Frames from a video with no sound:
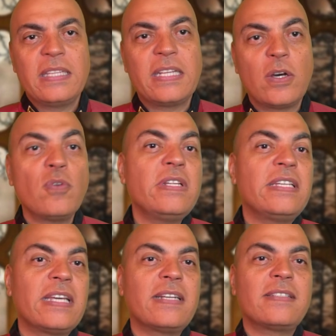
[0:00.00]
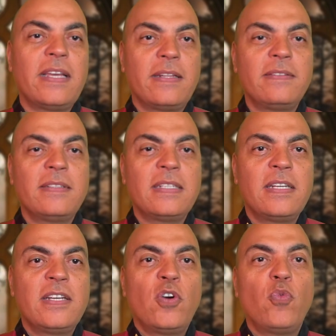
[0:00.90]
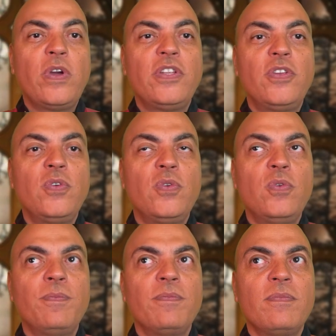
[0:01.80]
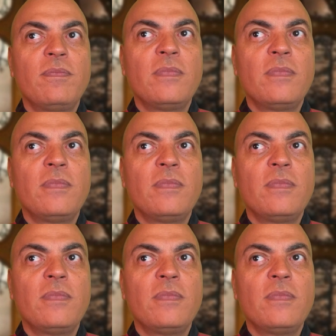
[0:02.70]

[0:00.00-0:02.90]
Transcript: that only kicks in when you